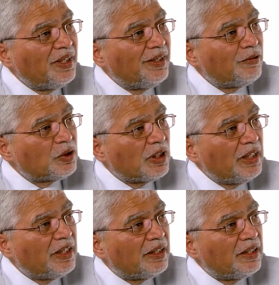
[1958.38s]
it was
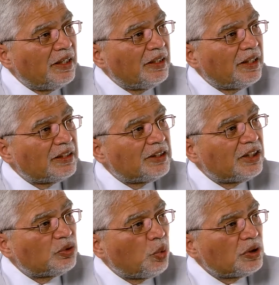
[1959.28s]
clear that
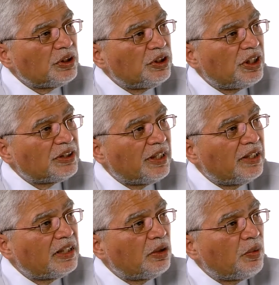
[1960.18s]
this wasn't just
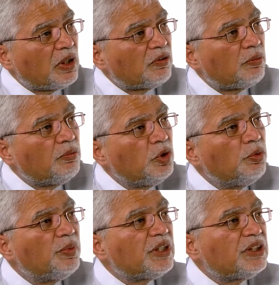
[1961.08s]
another one of the
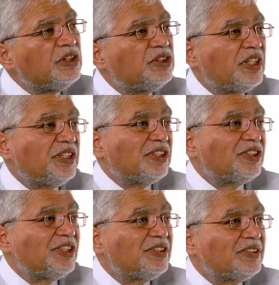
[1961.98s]
numerous
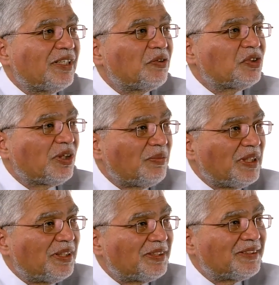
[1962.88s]
insurgencies that was
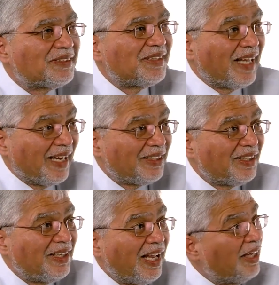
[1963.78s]
troubling this land,
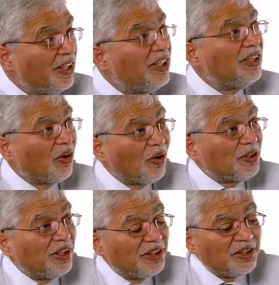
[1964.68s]
and indeed the
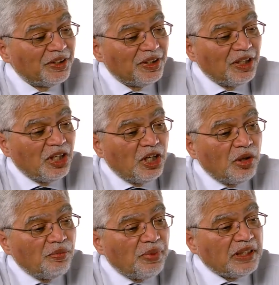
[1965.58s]
continent,
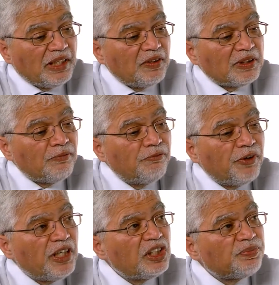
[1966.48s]
but there were some
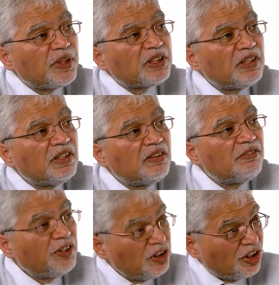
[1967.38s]
very special
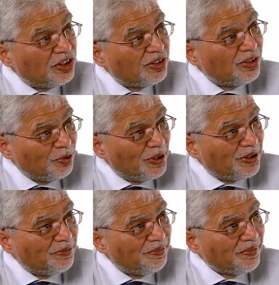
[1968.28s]
features to it.